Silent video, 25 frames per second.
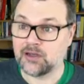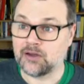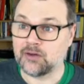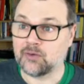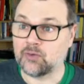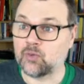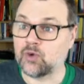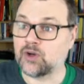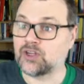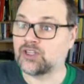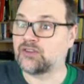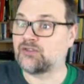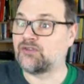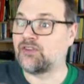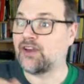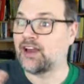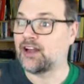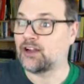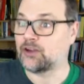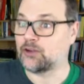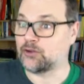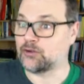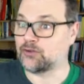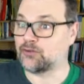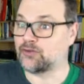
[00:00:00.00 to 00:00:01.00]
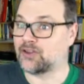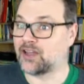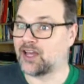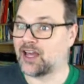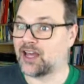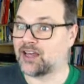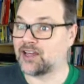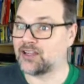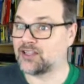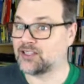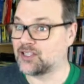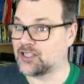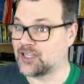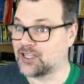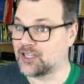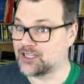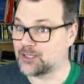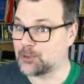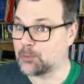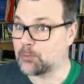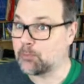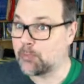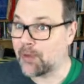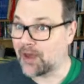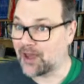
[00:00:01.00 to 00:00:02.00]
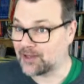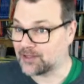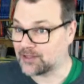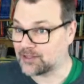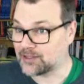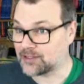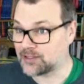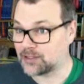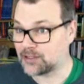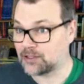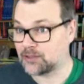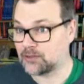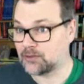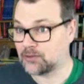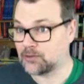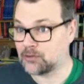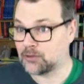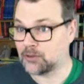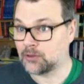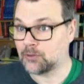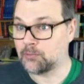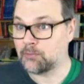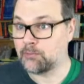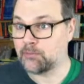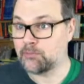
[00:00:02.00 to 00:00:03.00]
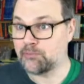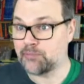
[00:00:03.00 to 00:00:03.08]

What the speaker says: which value of k is best or